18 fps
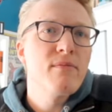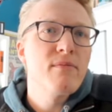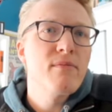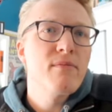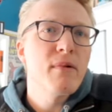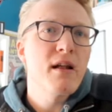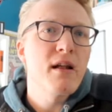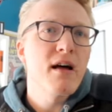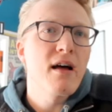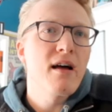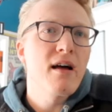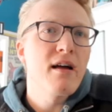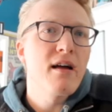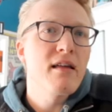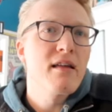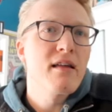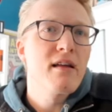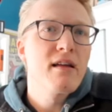but
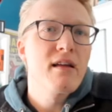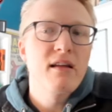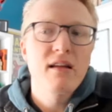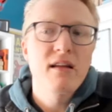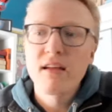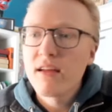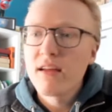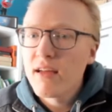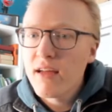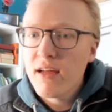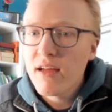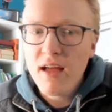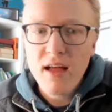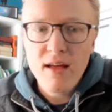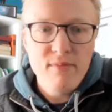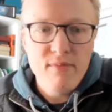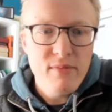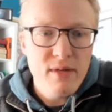I
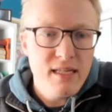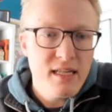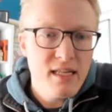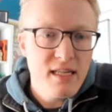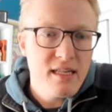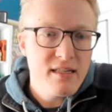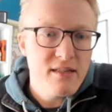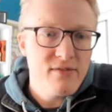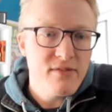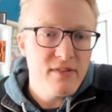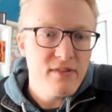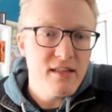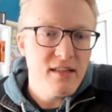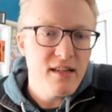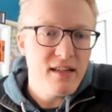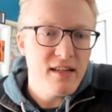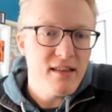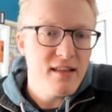am beginning to feel
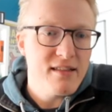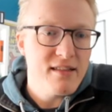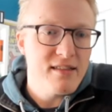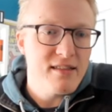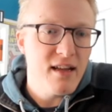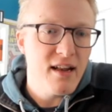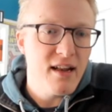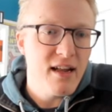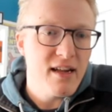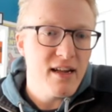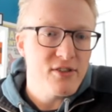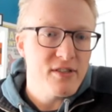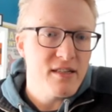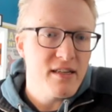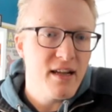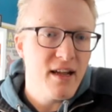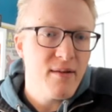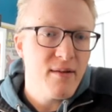like that's not
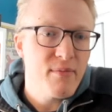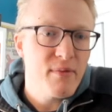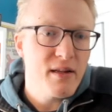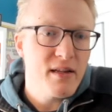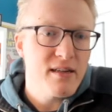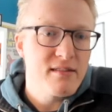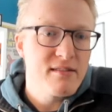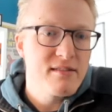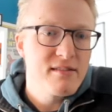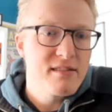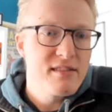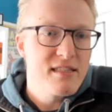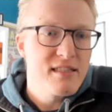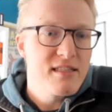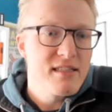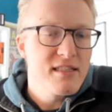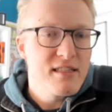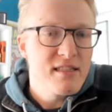actually happening.
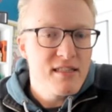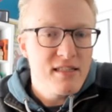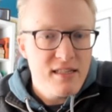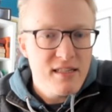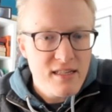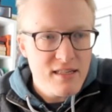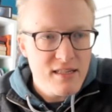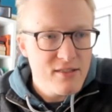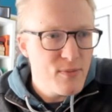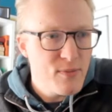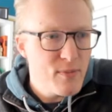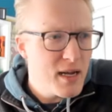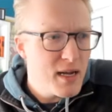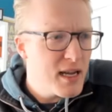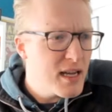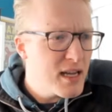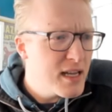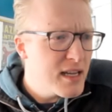Because
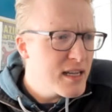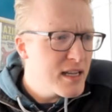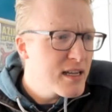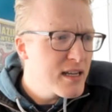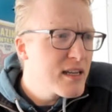there